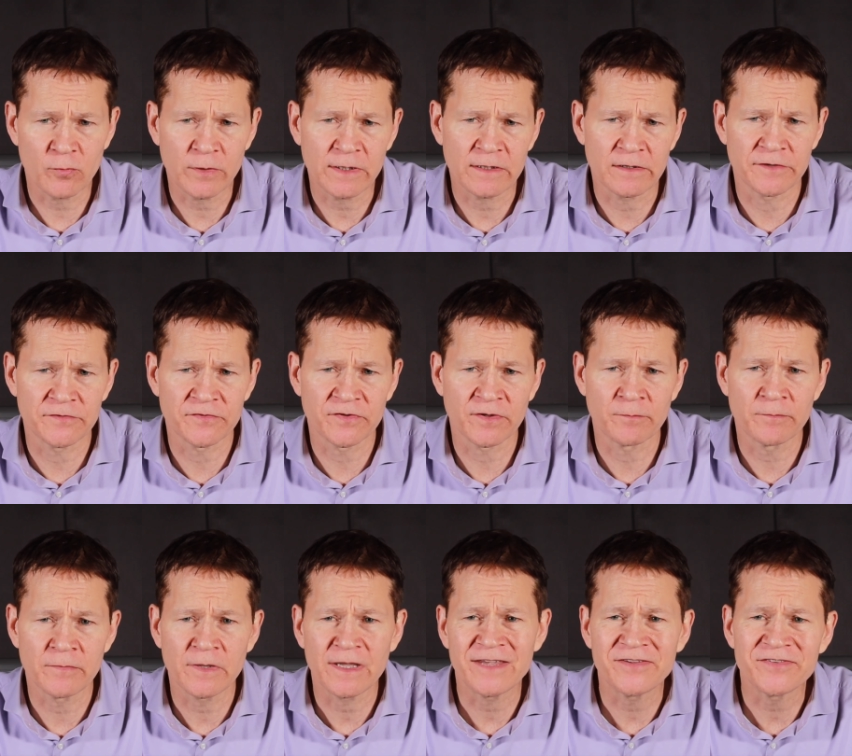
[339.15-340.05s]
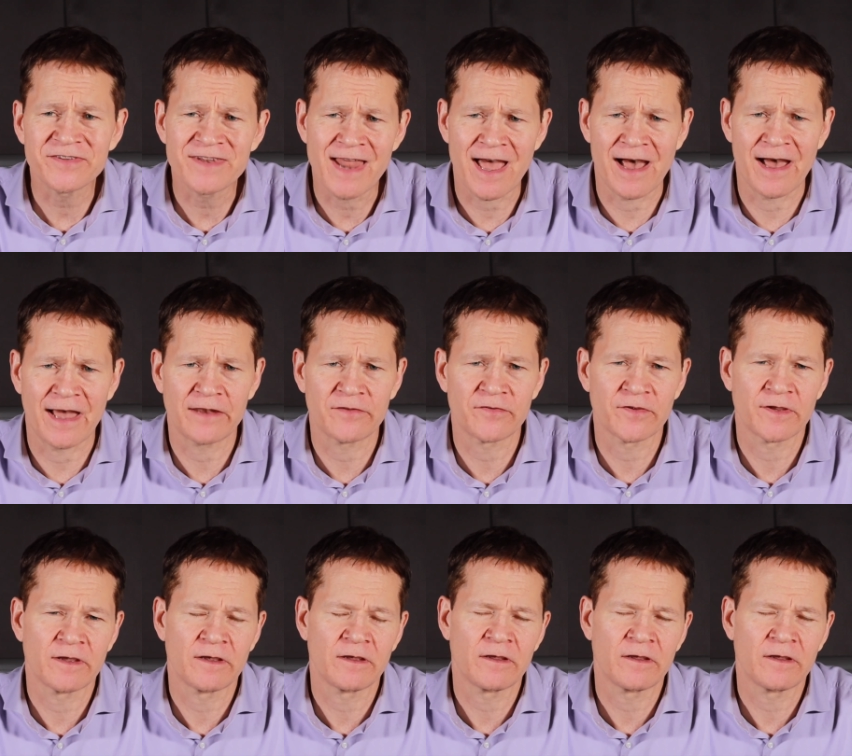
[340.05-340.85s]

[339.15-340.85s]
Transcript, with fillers: realism is not.